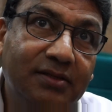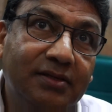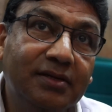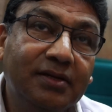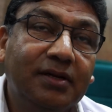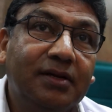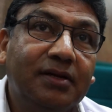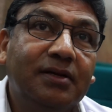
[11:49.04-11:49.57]

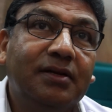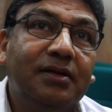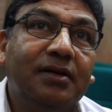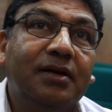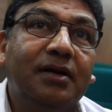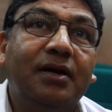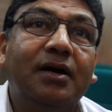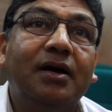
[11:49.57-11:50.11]
Yeah,
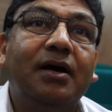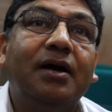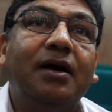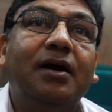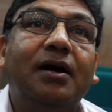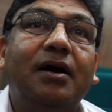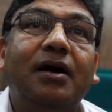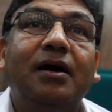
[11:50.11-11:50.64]

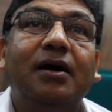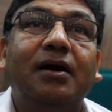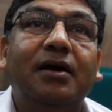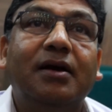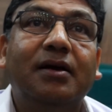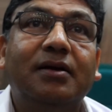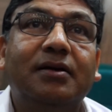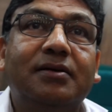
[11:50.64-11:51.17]
it's
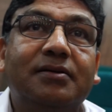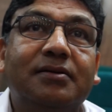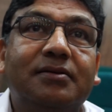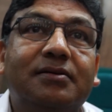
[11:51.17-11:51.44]
interesting.